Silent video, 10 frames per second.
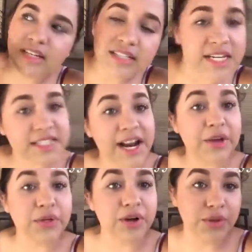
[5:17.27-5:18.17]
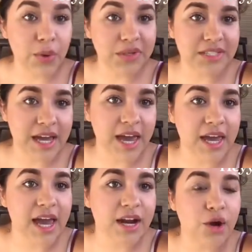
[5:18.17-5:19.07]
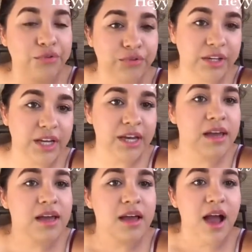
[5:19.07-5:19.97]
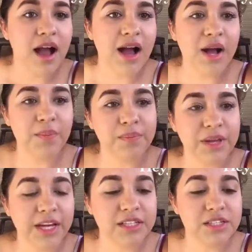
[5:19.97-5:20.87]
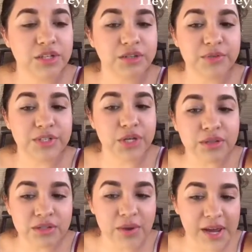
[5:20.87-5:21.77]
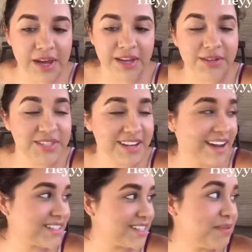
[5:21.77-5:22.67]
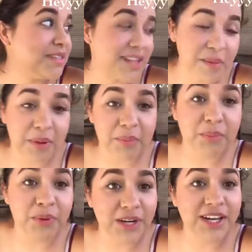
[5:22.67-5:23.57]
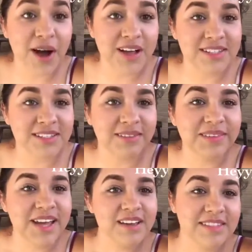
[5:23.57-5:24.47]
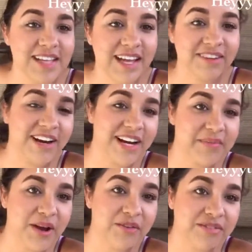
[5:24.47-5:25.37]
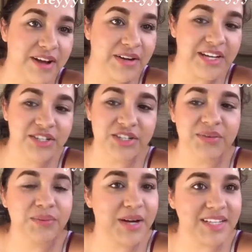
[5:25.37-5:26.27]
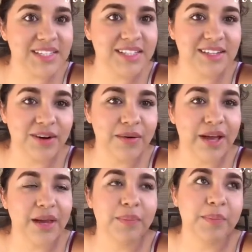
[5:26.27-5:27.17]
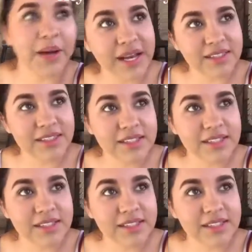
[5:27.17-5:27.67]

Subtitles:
test it out throughout the whole day, and hopefully it gets good results so I can use it next time, because that would be pretty awesome. It's like creating my own foundation. What? No way. But